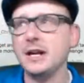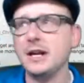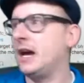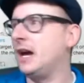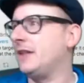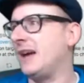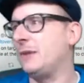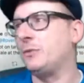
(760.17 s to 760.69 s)

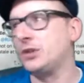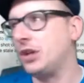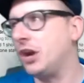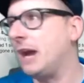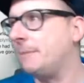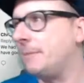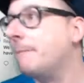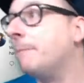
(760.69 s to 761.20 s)
Uh, that would not
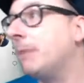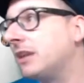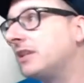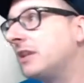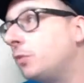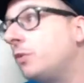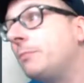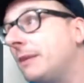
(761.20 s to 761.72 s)
happen, but
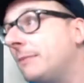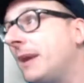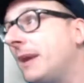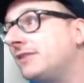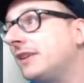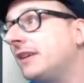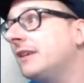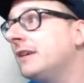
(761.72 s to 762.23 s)
it would be
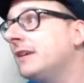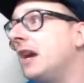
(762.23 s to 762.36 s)
amazing.